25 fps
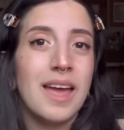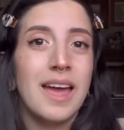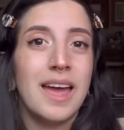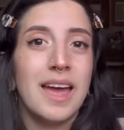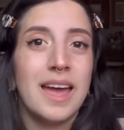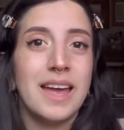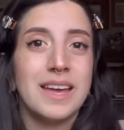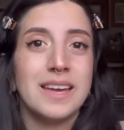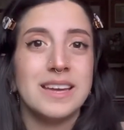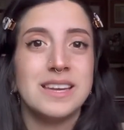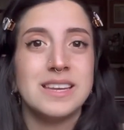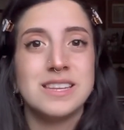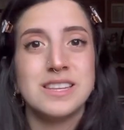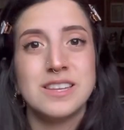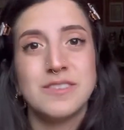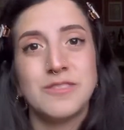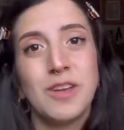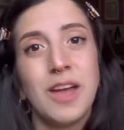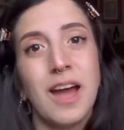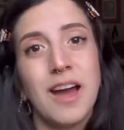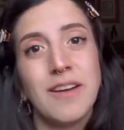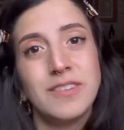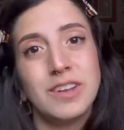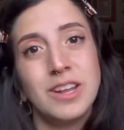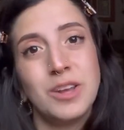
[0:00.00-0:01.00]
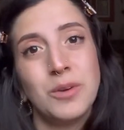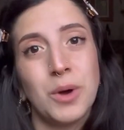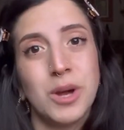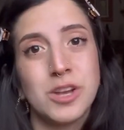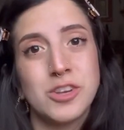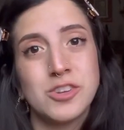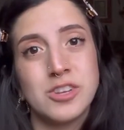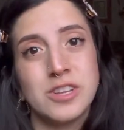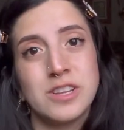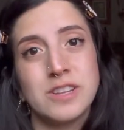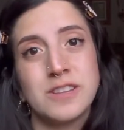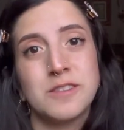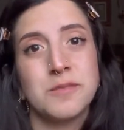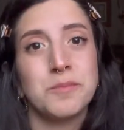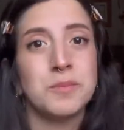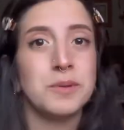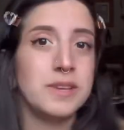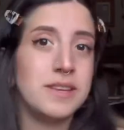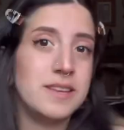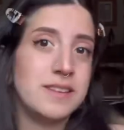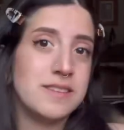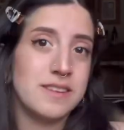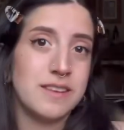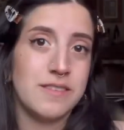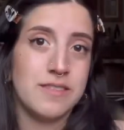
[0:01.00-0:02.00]
And if you have any questions,
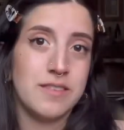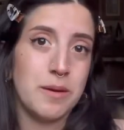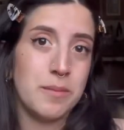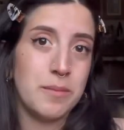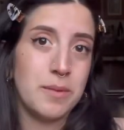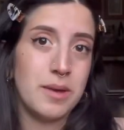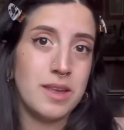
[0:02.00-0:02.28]
please leave them